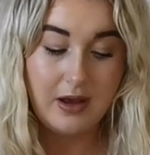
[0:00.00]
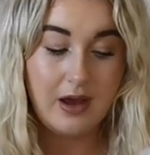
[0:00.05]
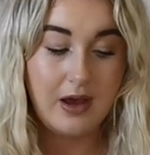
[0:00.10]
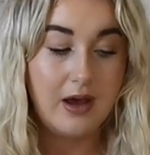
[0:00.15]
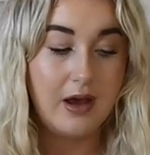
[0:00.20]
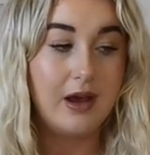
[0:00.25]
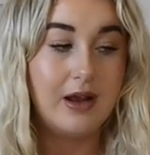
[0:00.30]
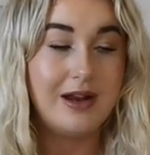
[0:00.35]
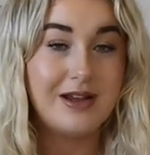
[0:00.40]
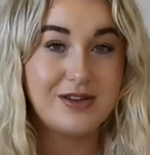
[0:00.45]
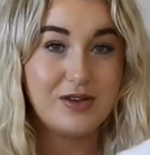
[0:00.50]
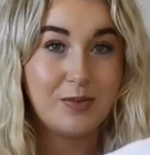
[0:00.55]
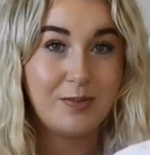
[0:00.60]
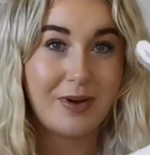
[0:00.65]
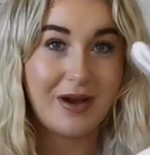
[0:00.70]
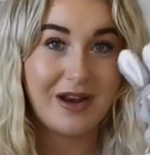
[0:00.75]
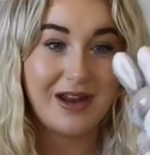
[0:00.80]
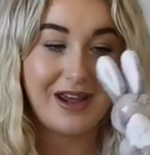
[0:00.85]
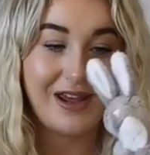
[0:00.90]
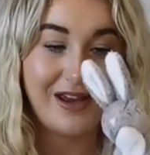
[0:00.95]
her little
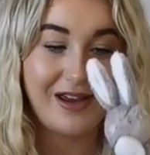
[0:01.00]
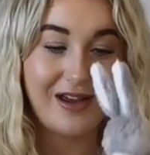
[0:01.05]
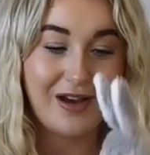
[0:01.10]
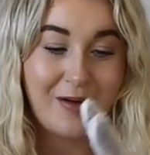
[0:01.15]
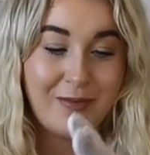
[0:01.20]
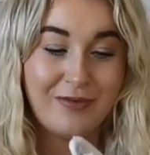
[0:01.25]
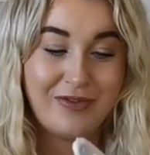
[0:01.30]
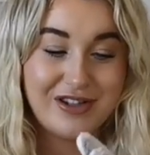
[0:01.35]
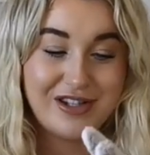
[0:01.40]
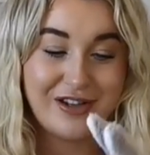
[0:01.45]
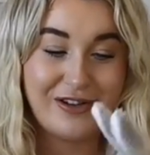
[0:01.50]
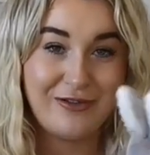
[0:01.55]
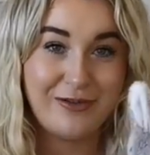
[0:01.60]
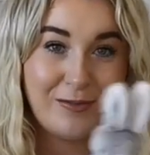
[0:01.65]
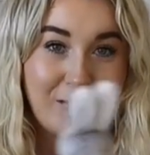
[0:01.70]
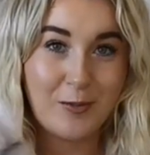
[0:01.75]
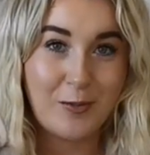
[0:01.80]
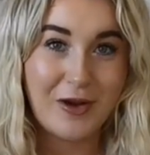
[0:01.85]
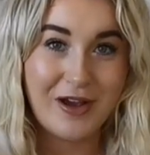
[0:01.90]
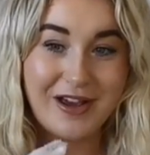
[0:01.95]
bunny comforter
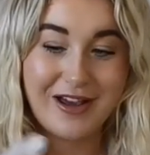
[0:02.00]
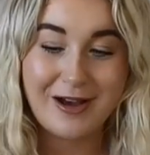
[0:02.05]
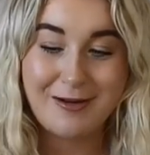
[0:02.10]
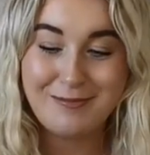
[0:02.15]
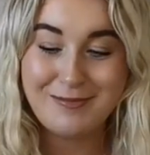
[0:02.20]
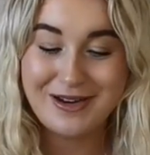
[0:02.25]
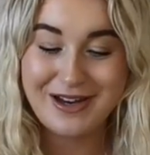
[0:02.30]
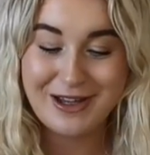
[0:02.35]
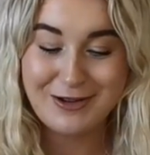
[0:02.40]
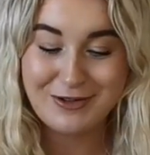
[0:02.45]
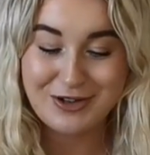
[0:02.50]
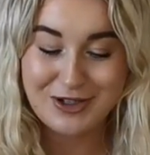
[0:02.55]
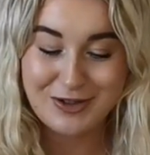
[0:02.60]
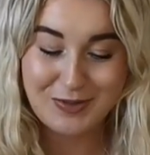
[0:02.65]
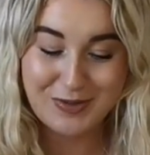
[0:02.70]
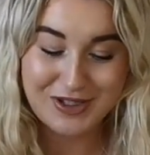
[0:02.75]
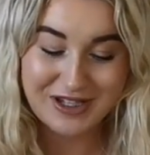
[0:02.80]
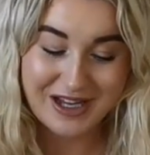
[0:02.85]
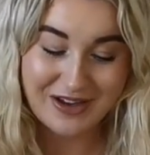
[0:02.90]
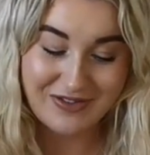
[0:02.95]
from the White Company, which
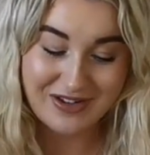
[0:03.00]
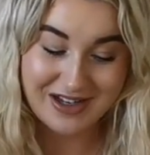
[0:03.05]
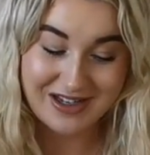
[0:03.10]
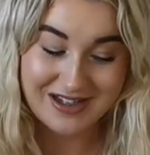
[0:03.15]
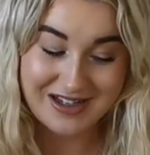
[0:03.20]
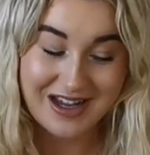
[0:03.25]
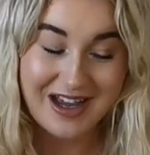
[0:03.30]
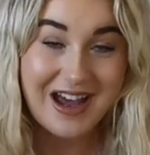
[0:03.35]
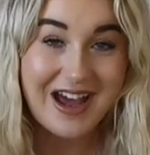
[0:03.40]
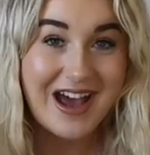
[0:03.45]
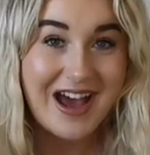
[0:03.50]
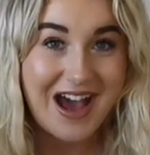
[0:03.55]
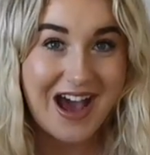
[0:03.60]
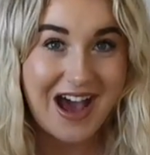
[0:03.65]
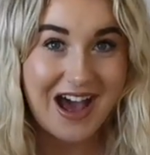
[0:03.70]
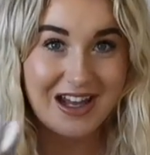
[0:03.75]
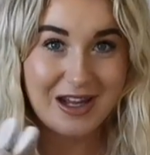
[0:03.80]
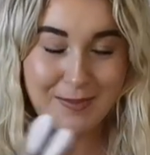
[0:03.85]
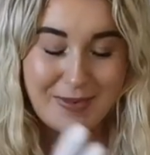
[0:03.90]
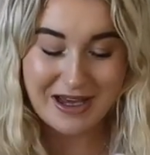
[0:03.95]
was given
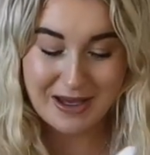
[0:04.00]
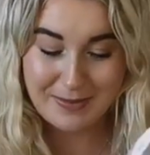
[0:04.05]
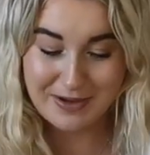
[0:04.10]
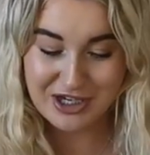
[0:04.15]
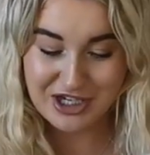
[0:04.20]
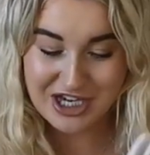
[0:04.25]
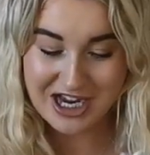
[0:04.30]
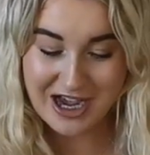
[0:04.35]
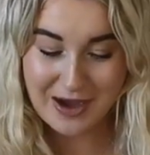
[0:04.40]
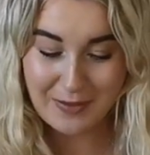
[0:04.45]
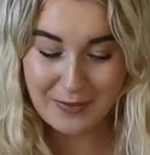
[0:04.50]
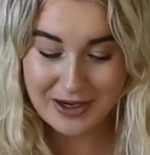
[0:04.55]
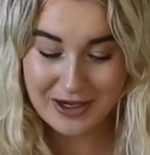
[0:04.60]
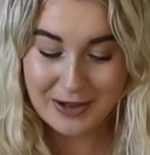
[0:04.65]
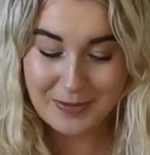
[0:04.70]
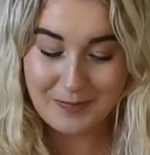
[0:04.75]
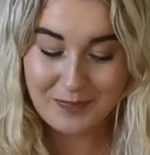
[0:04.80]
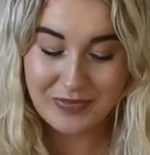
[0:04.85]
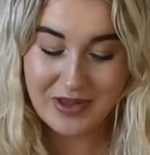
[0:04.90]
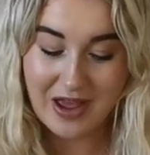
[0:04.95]
at the baby
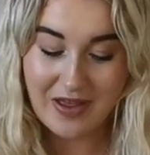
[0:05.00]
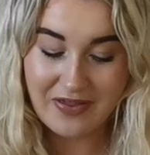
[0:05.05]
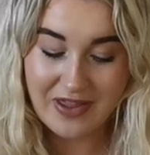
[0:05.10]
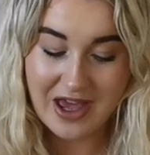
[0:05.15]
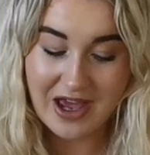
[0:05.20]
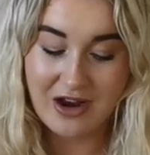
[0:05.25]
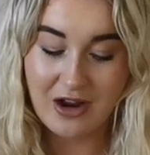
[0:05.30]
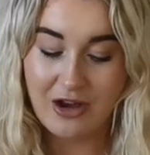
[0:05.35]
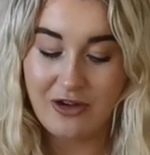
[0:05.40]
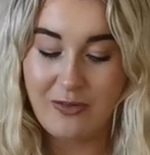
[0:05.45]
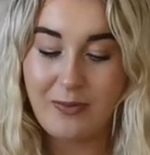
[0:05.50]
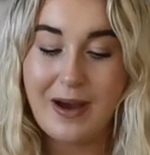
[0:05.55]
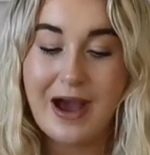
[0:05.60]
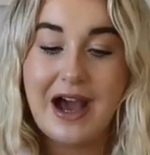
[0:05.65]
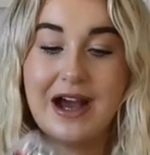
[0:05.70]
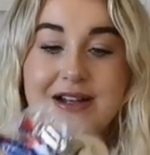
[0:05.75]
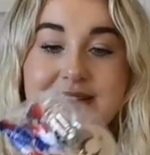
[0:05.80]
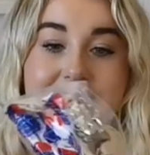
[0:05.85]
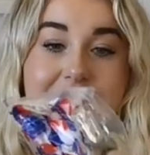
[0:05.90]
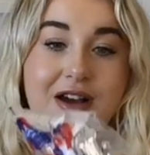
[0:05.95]
shower. And then I've
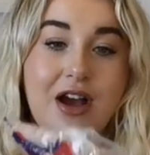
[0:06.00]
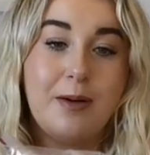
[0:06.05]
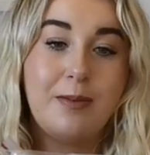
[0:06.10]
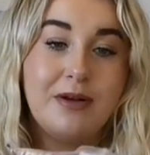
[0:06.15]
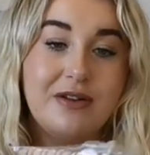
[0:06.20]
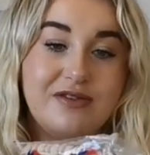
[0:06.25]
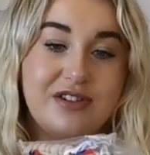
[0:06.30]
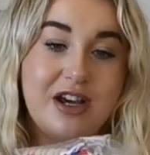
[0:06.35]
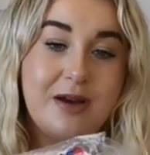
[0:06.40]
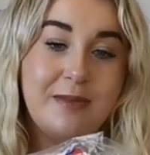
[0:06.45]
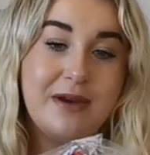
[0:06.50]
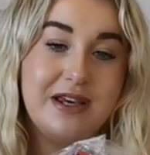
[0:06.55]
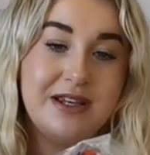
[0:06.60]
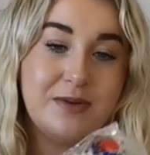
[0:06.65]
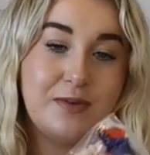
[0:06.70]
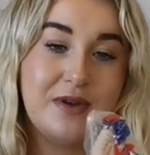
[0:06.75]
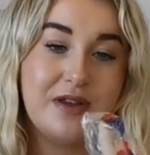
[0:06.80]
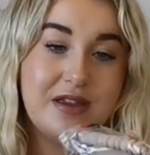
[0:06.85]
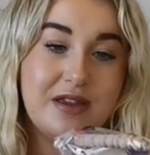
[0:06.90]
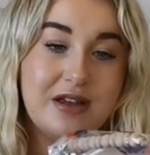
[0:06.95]
packed a couple of
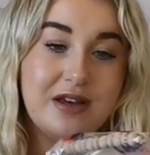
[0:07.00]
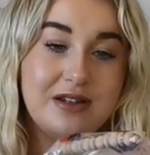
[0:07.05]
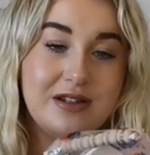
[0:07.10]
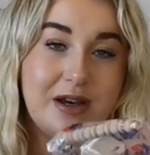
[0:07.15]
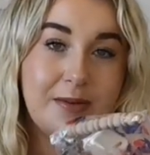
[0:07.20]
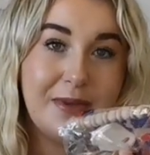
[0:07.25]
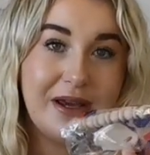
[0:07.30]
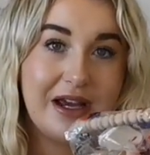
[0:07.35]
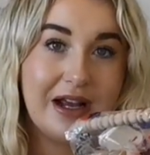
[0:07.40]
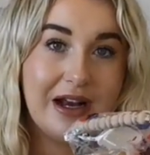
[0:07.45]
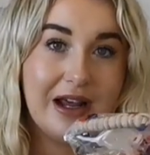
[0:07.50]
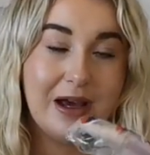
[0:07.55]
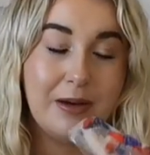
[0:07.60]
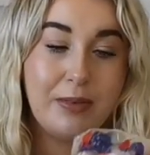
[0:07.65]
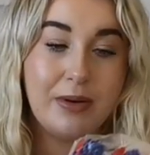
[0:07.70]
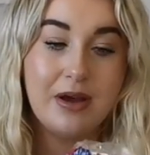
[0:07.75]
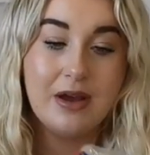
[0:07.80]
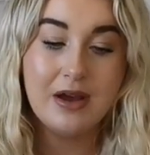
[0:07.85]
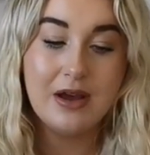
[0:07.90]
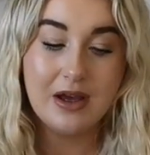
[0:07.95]
dummies with a dummy clip.
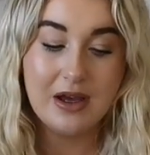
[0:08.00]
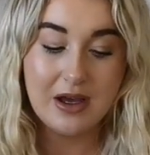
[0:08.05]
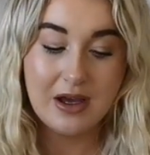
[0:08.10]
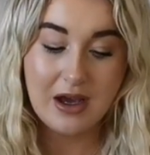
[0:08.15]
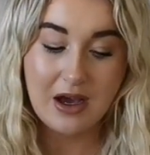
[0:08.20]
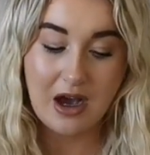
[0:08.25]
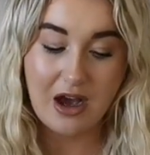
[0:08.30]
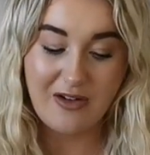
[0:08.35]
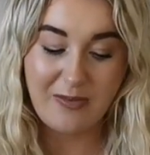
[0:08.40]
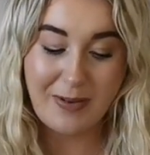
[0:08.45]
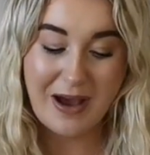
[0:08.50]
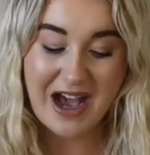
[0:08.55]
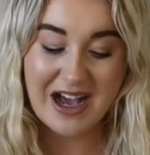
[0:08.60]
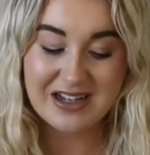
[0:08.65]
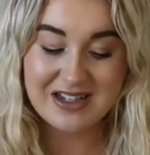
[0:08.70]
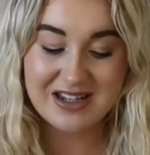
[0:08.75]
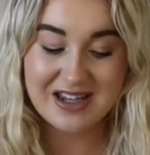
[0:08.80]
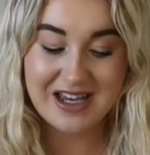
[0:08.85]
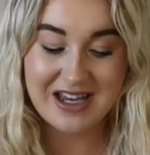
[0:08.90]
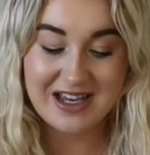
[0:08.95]
I've
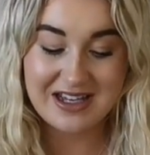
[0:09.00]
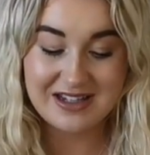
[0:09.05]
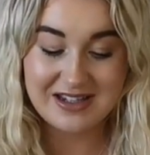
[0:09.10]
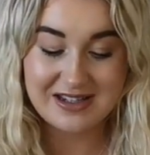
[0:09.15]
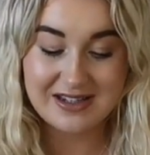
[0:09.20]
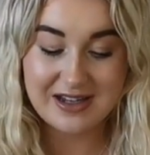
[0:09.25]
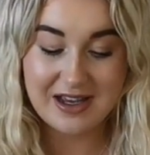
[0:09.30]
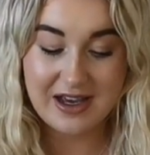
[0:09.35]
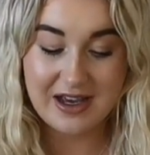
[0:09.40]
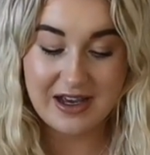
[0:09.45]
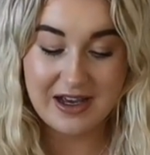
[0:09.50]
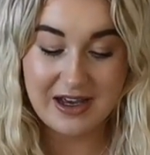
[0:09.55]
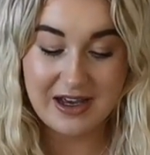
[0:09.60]
packed these